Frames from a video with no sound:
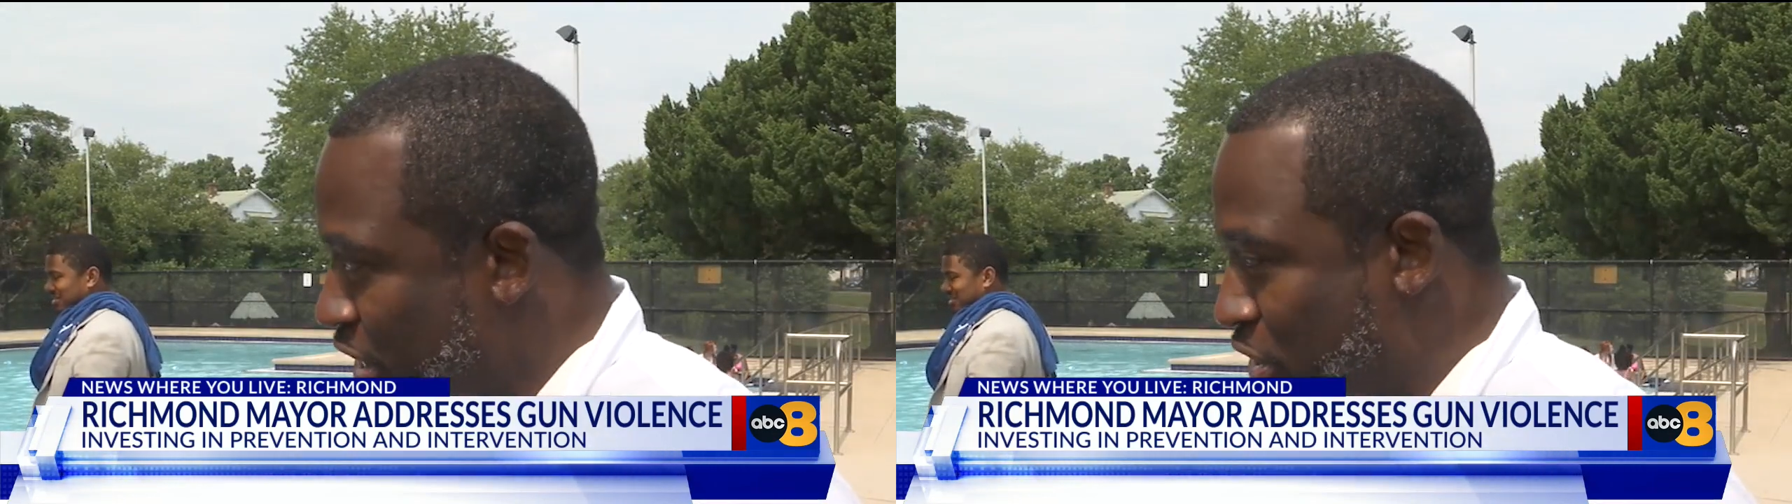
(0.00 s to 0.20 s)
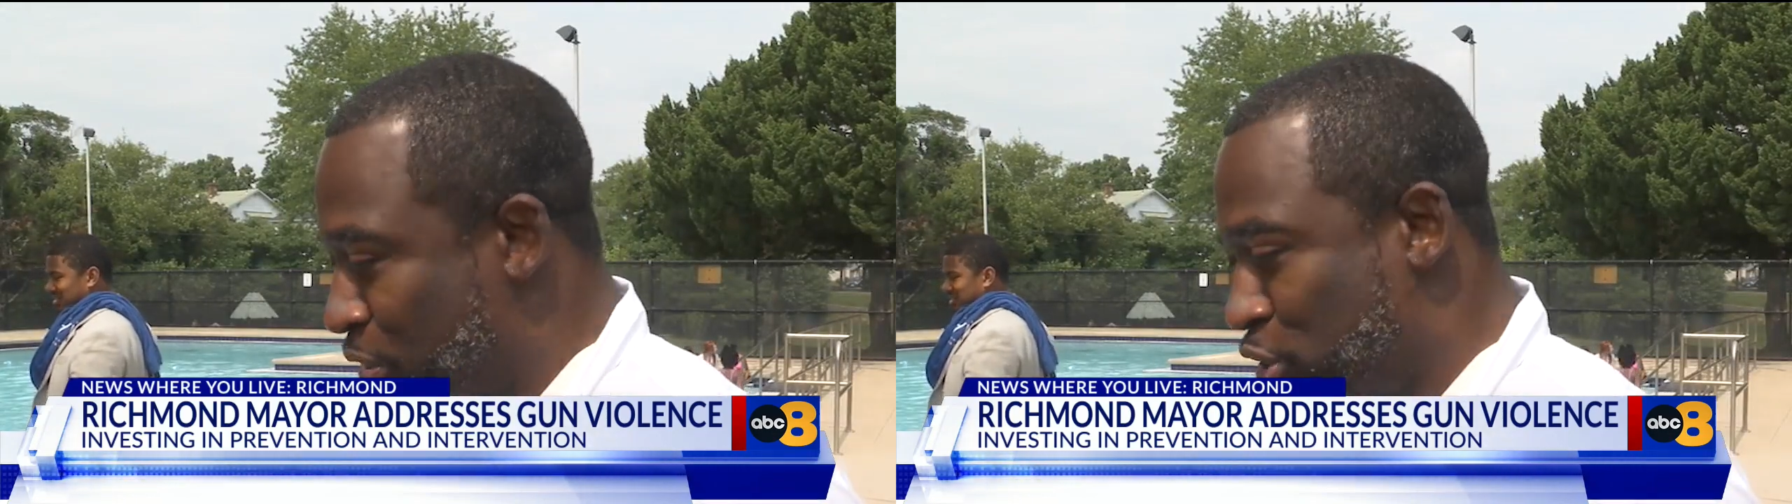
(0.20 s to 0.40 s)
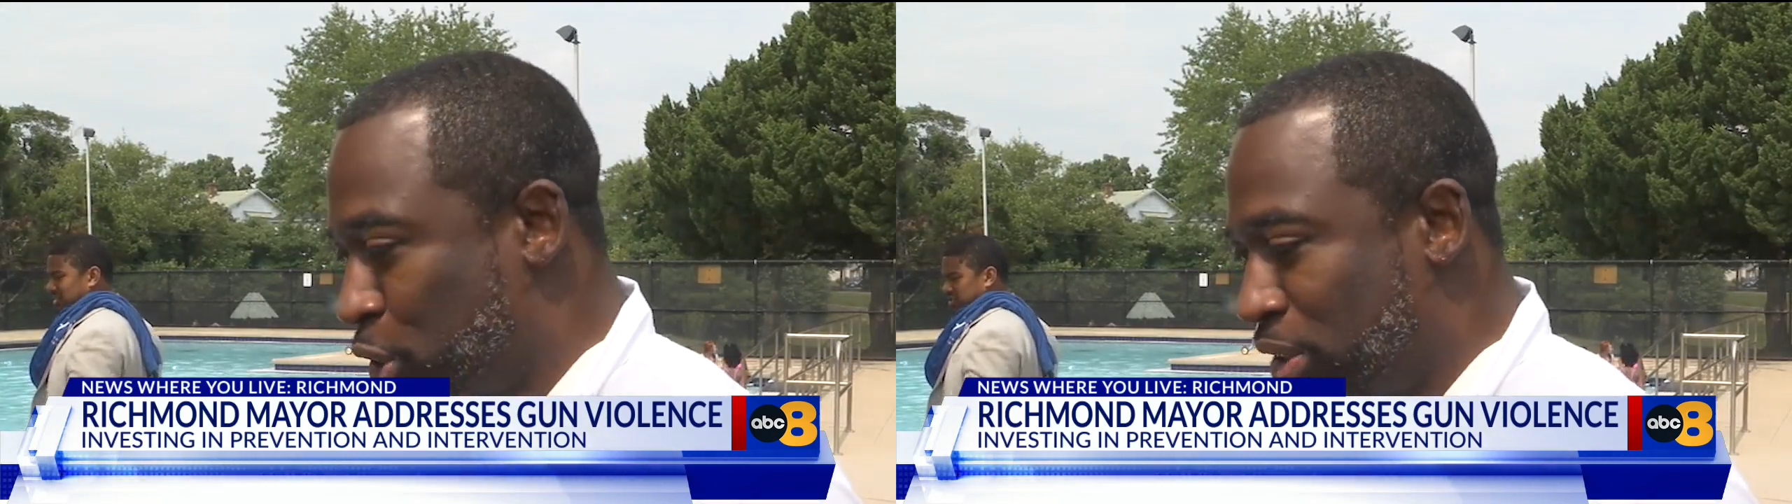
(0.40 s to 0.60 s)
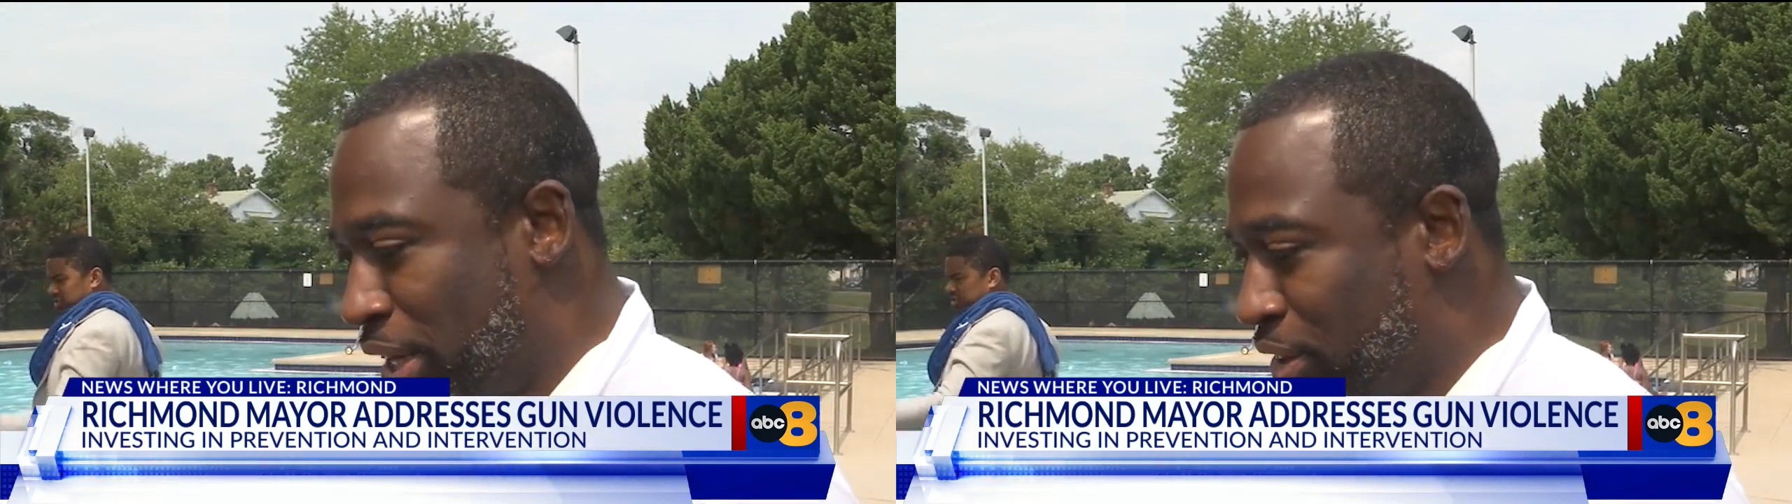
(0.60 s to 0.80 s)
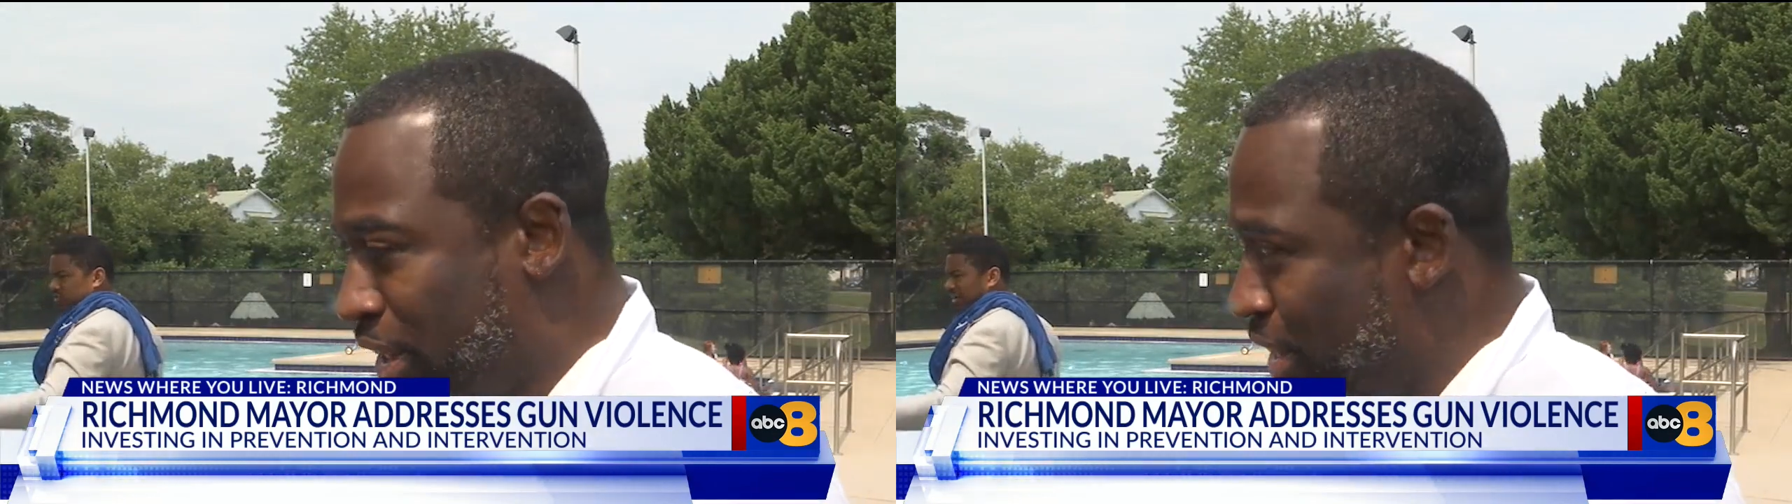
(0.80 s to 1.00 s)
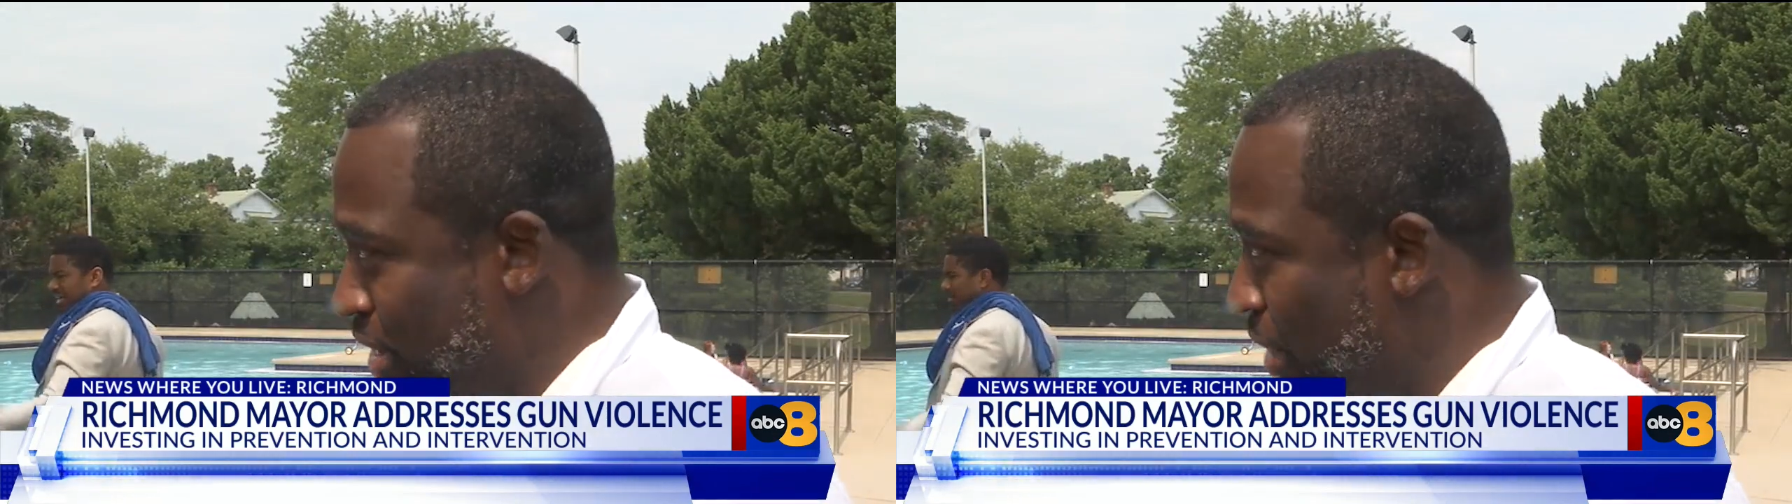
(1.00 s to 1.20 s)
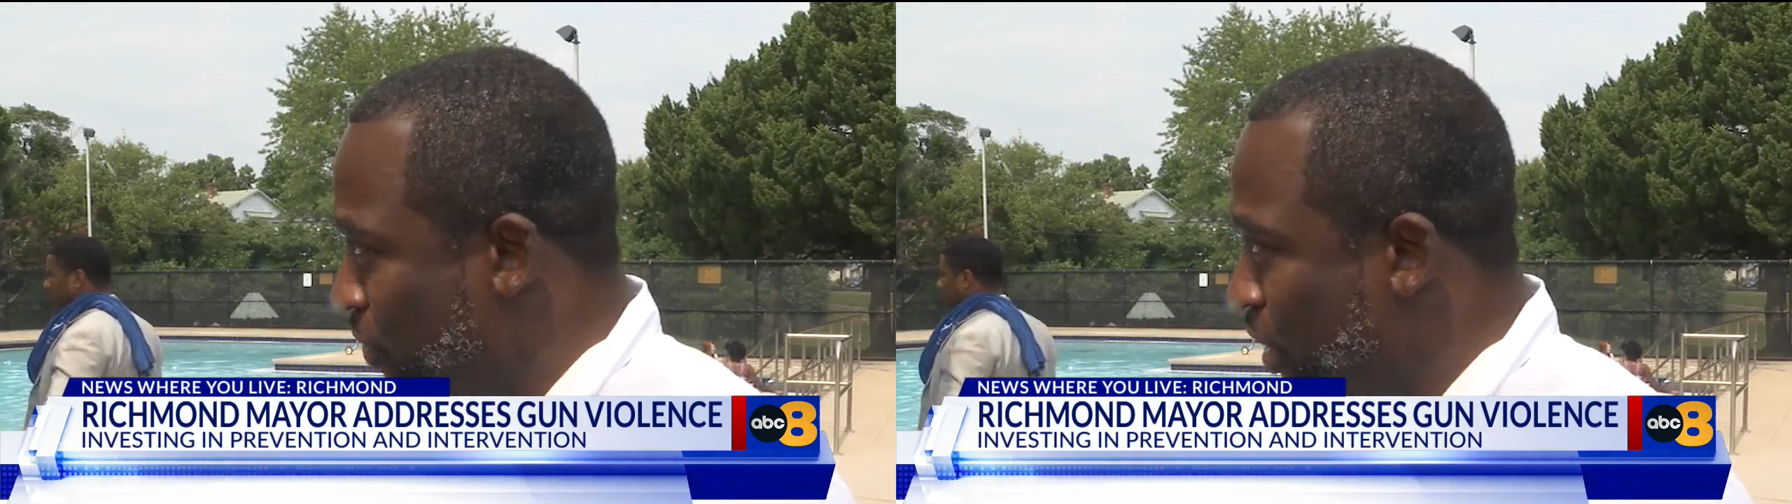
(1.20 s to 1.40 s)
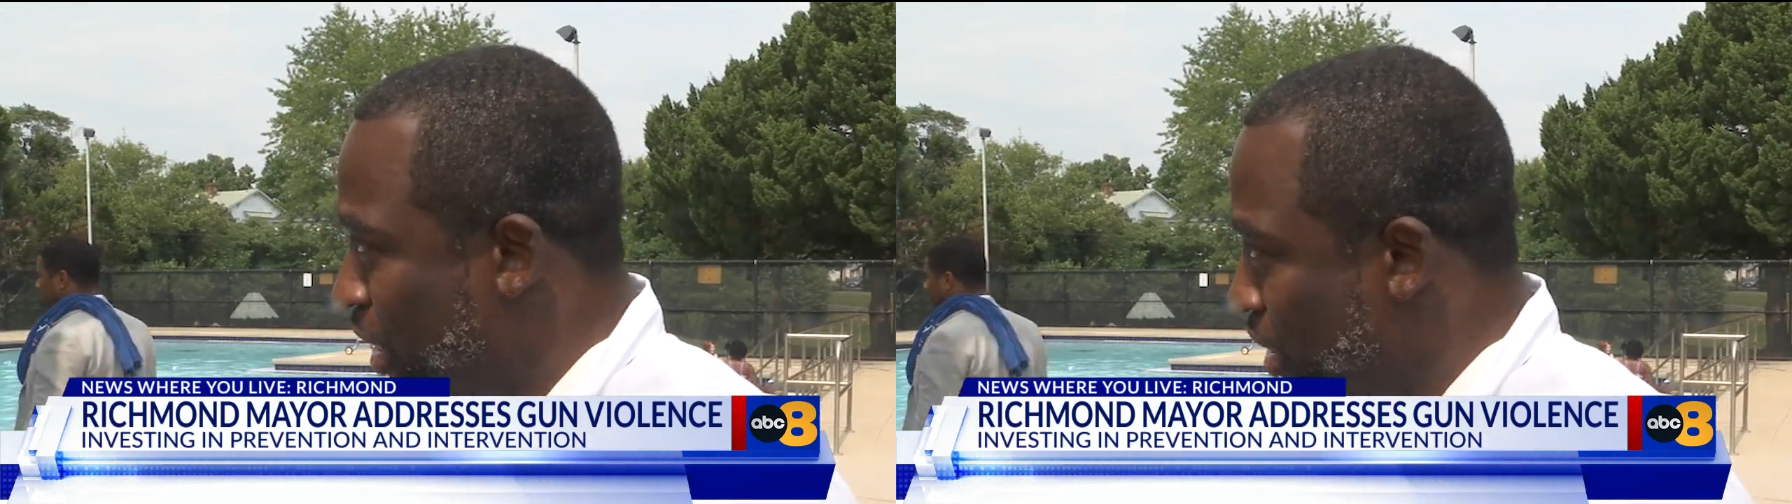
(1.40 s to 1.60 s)
to ensure that our kids have
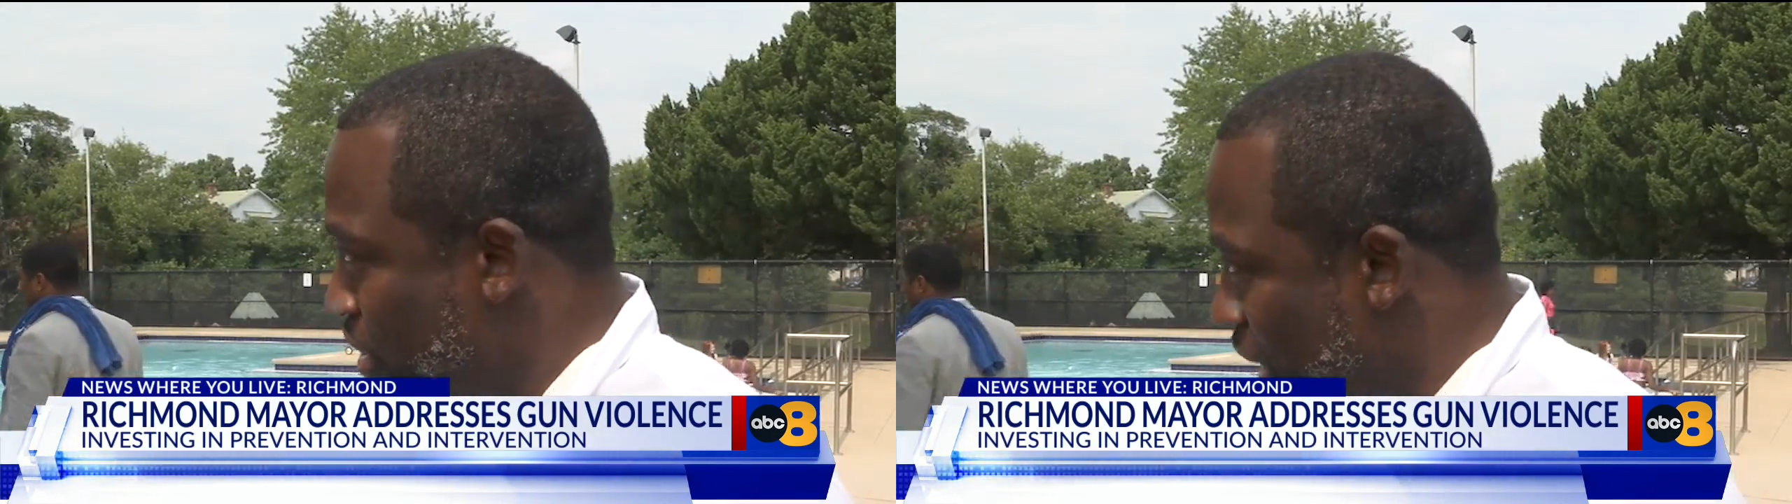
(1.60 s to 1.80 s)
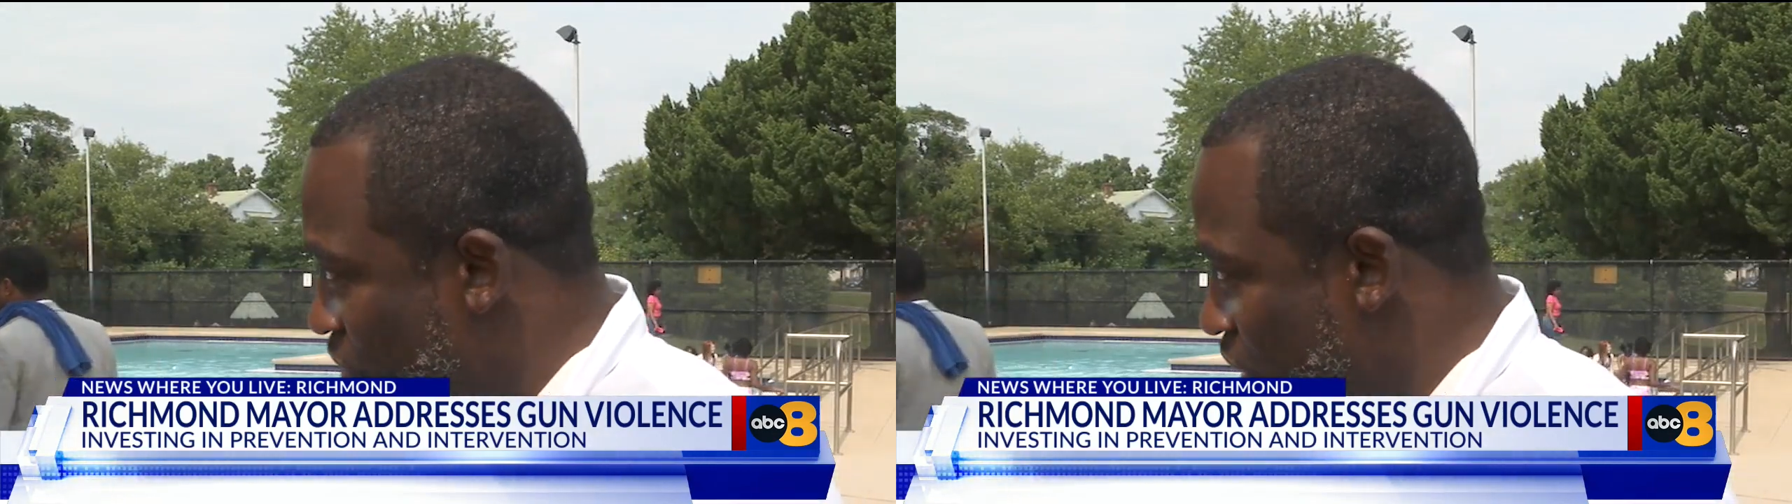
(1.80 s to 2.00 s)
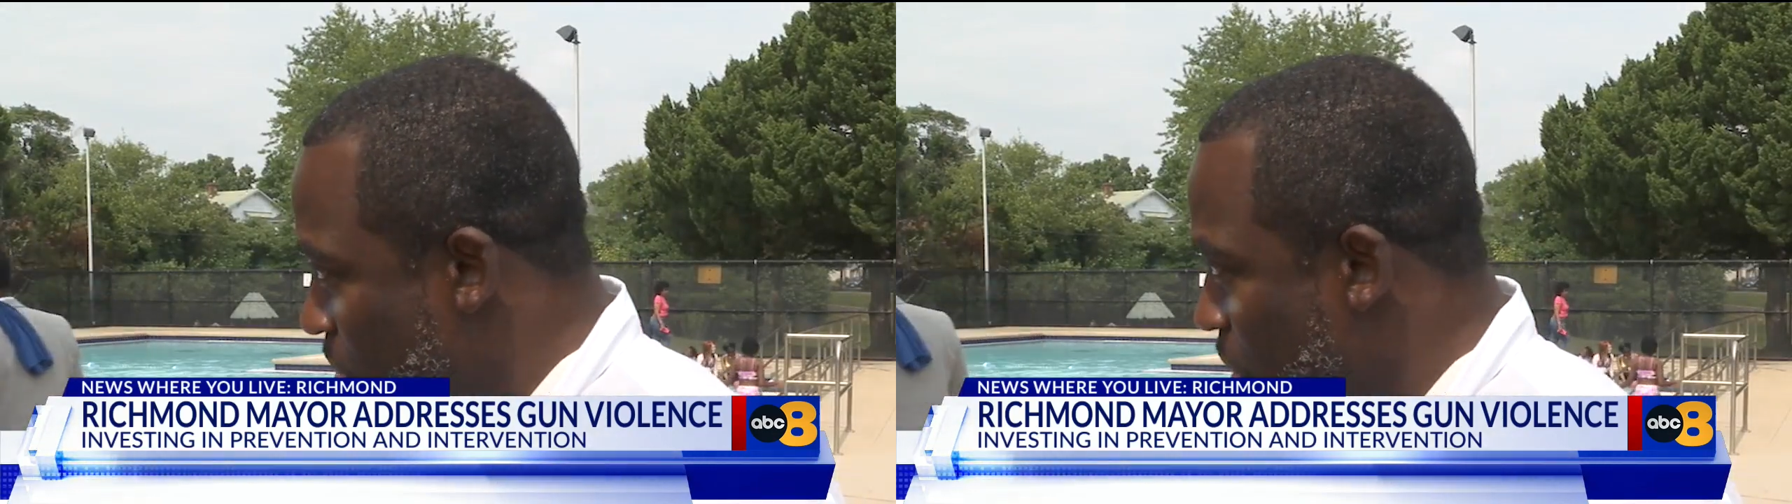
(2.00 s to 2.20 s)
a safe summer,